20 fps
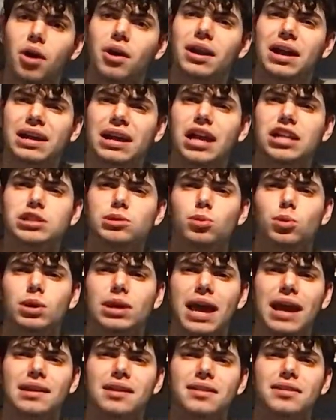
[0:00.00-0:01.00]
and I'll catch you all
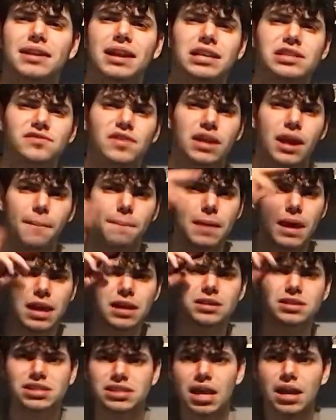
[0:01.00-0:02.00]
again in the next video.
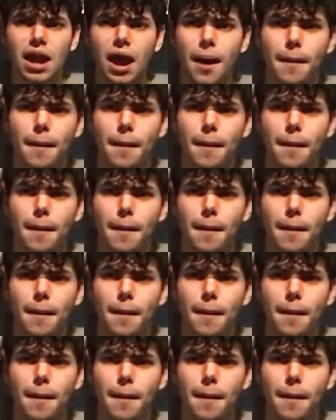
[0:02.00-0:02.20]
See ya!